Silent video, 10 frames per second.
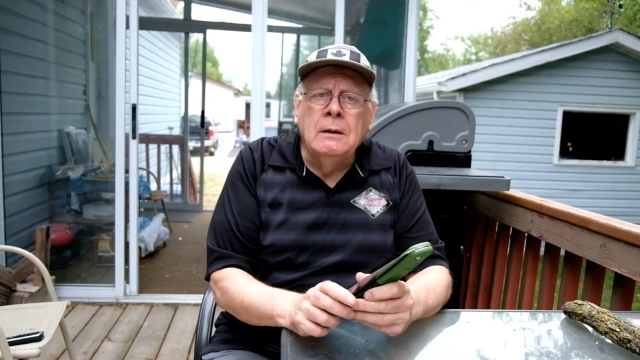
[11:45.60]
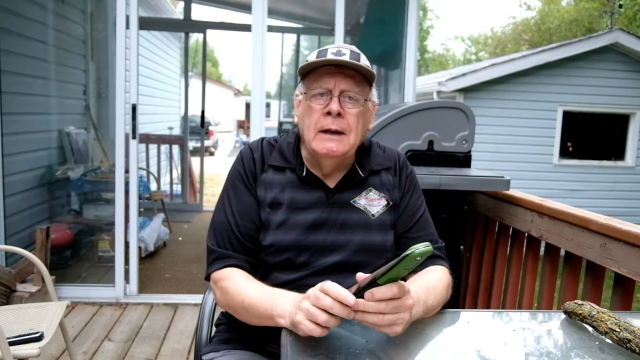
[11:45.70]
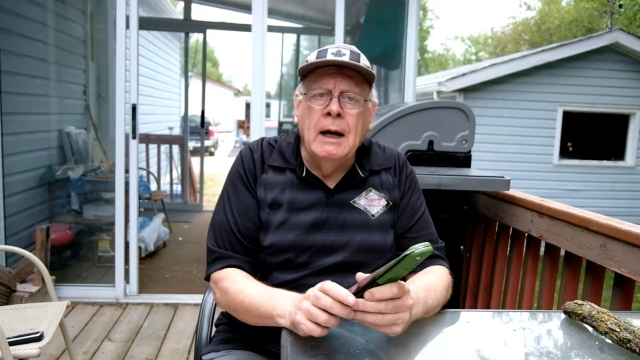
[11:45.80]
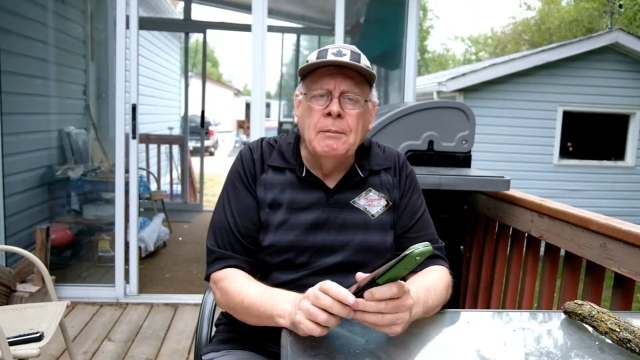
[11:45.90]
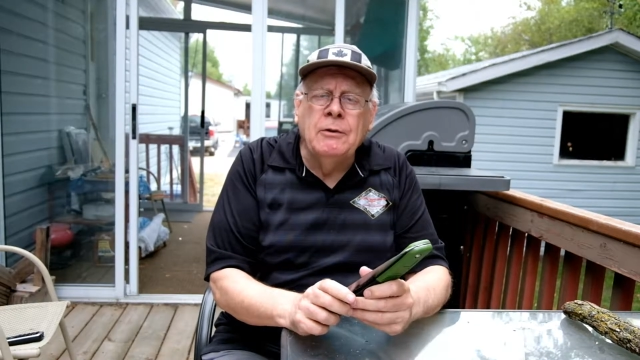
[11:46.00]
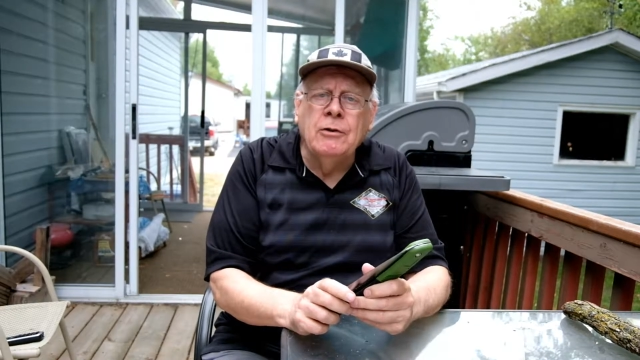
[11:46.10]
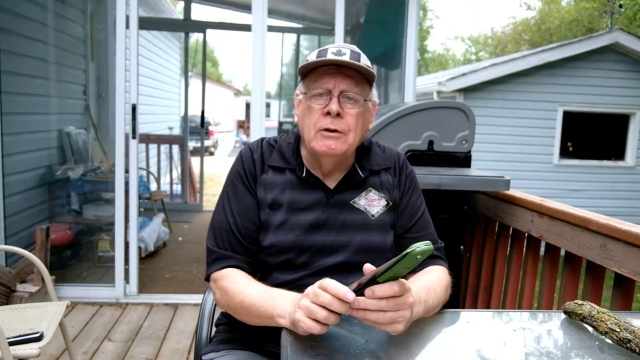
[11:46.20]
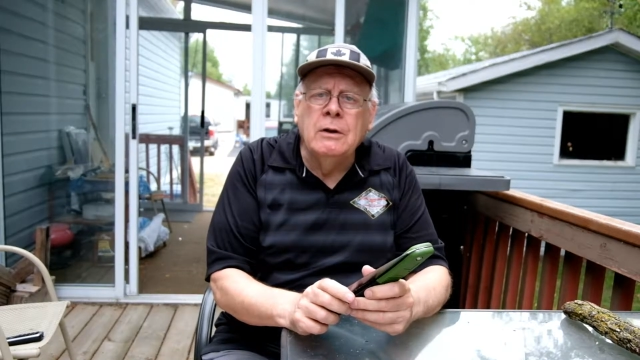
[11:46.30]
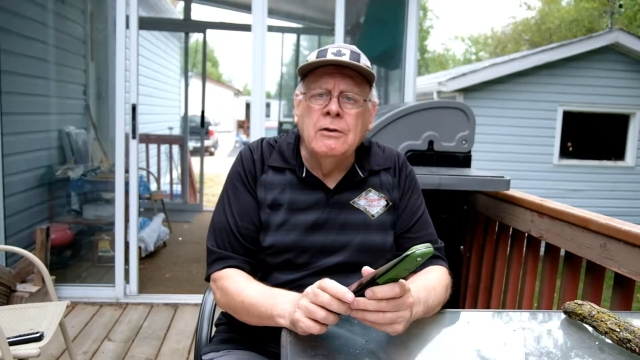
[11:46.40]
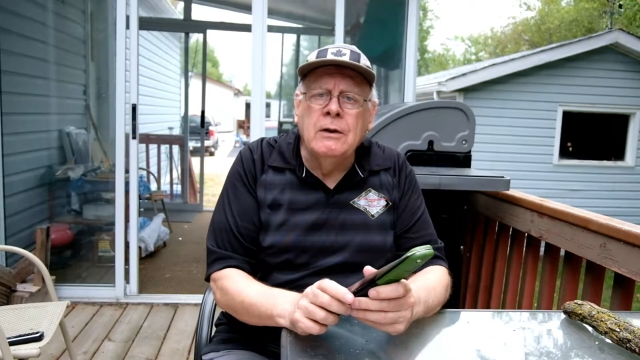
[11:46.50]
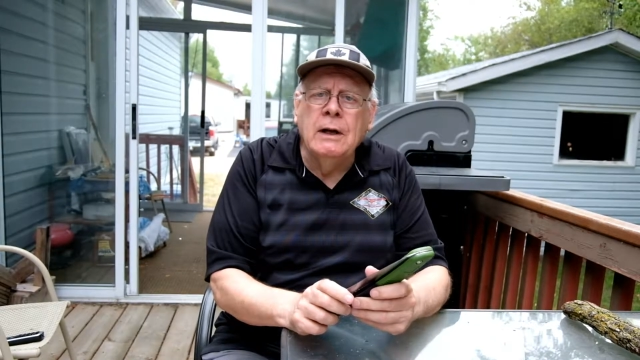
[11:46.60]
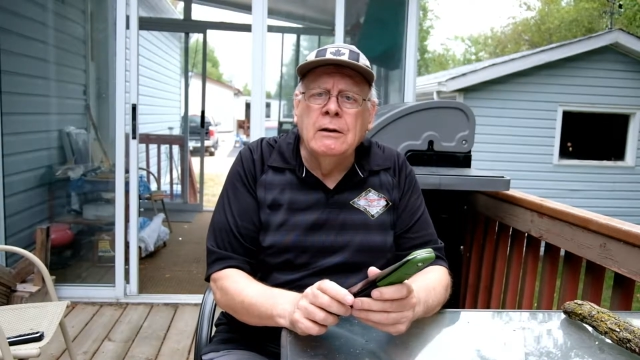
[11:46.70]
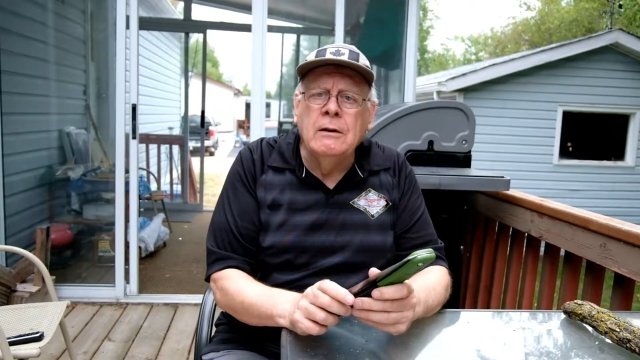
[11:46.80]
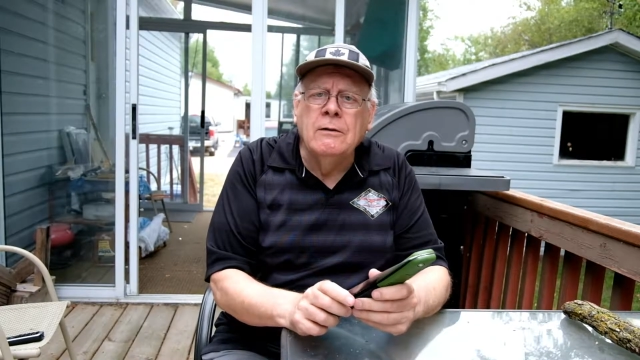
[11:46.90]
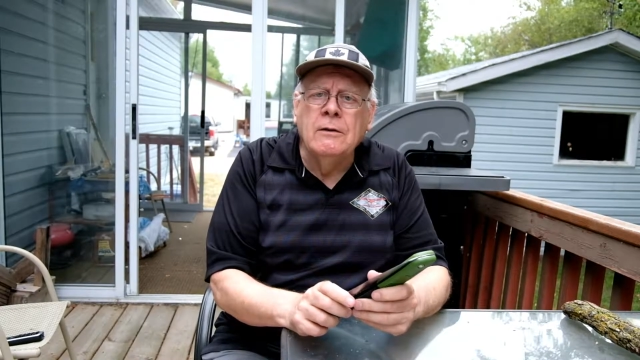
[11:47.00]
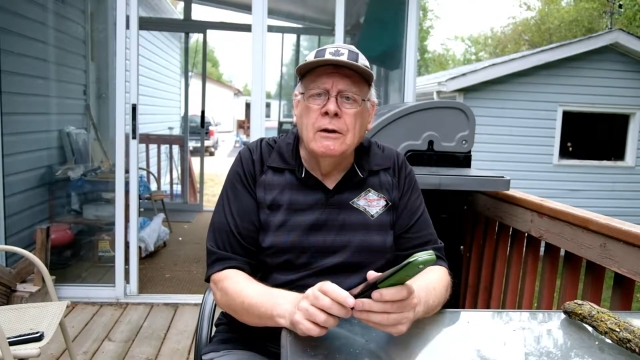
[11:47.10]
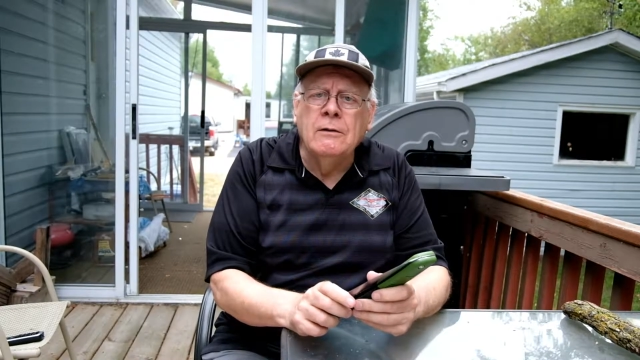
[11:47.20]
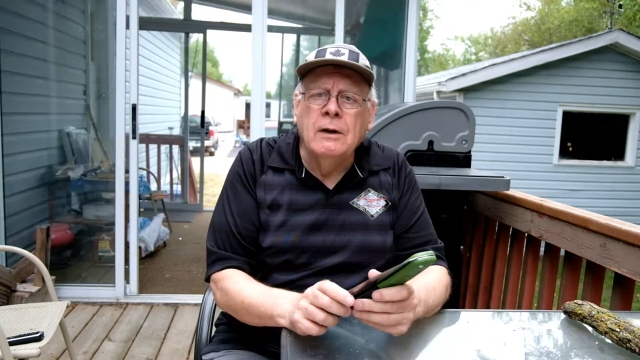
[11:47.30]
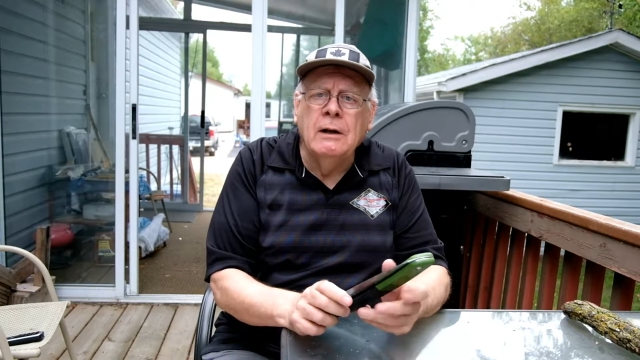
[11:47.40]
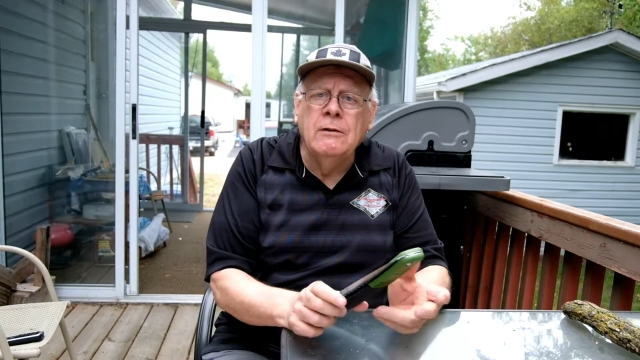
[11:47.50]
aperture and the
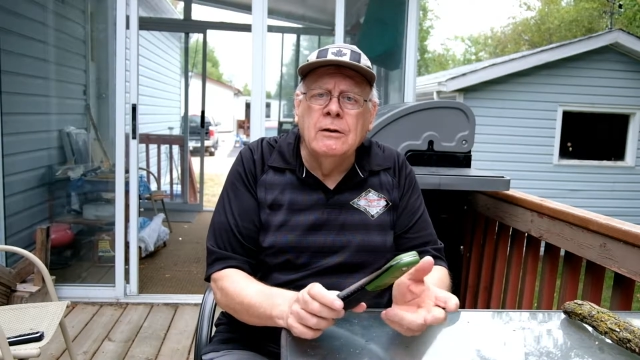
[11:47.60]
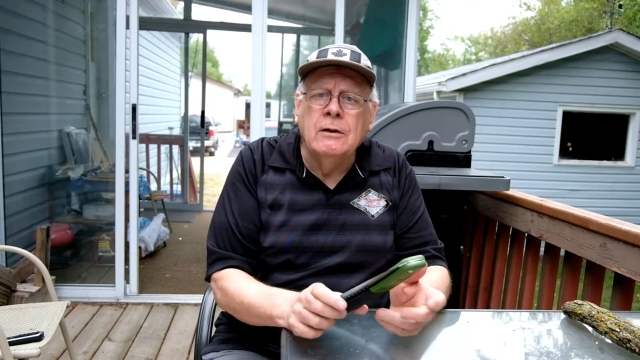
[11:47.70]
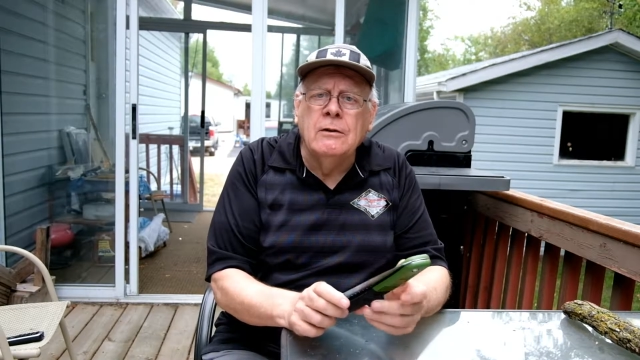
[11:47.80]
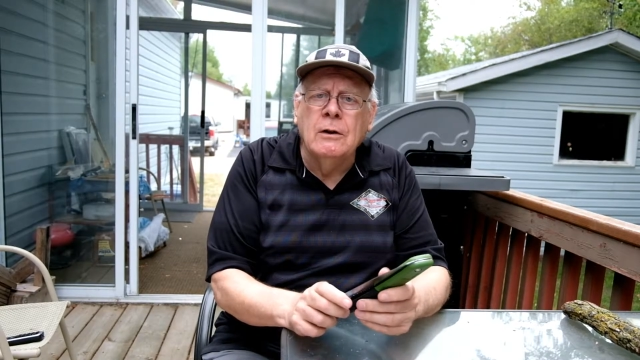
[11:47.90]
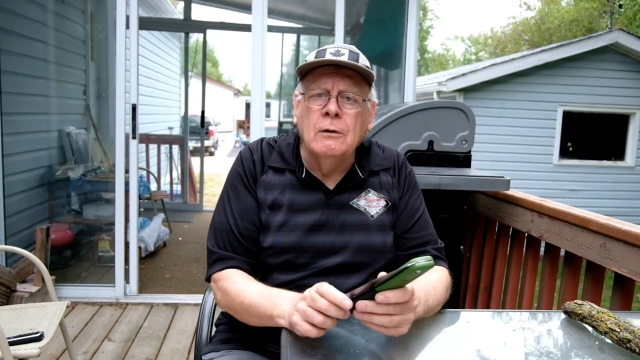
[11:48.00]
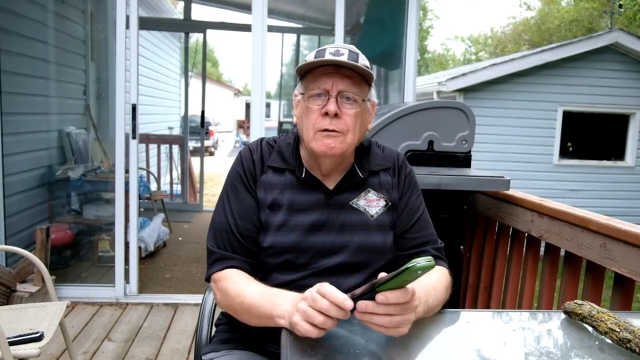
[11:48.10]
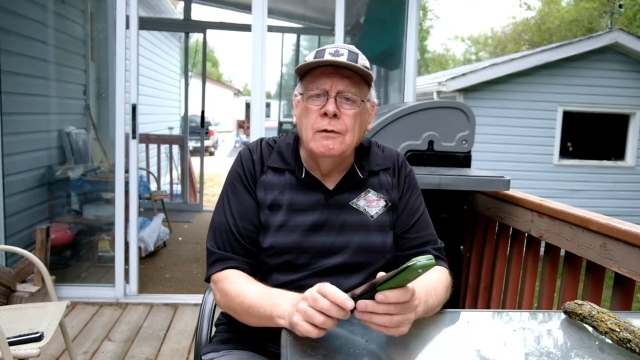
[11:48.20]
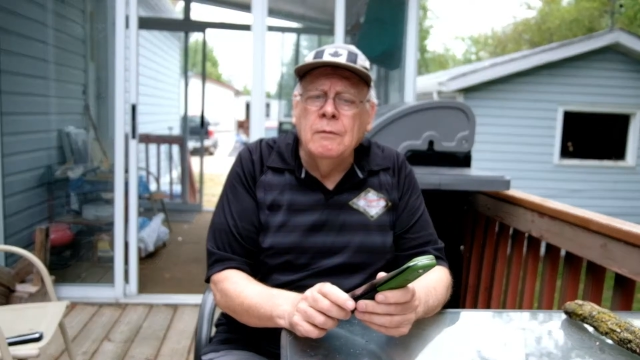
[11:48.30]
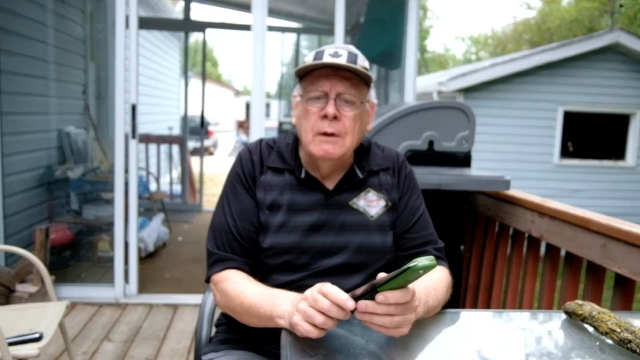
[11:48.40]
sides of the stove,